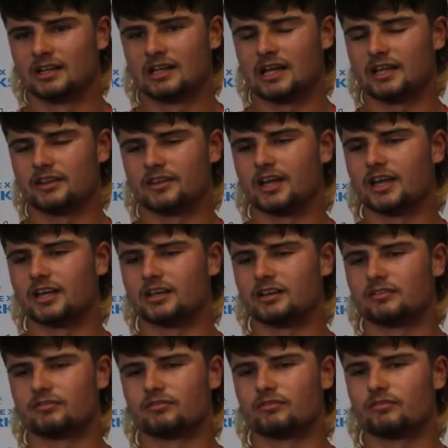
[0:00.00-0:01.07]
and
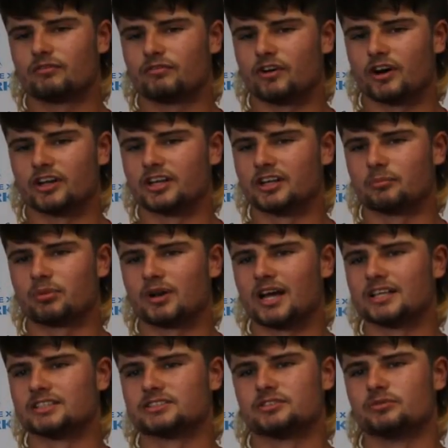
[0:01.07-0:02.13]
then finding
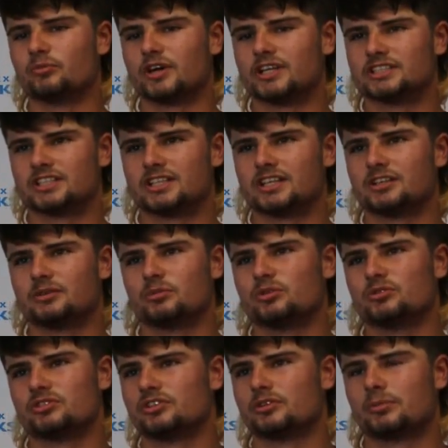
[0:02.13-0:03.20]
plans and ways to hit the
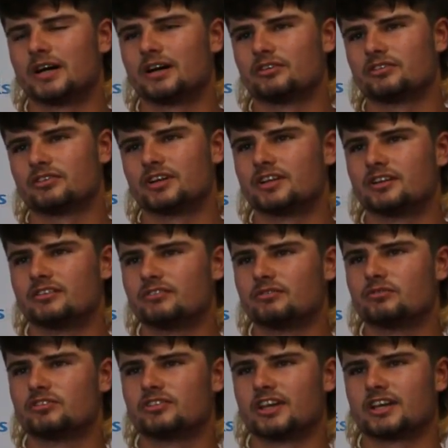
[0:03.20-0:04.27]
ball to the boundary
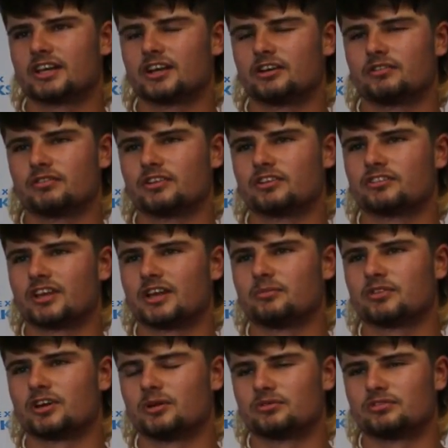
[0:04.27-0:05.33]
and ticking over at the same
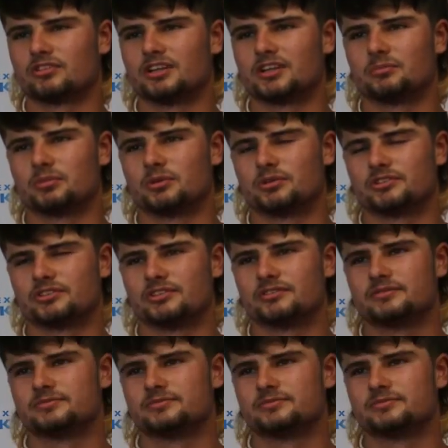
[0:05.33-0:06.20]
time was really important.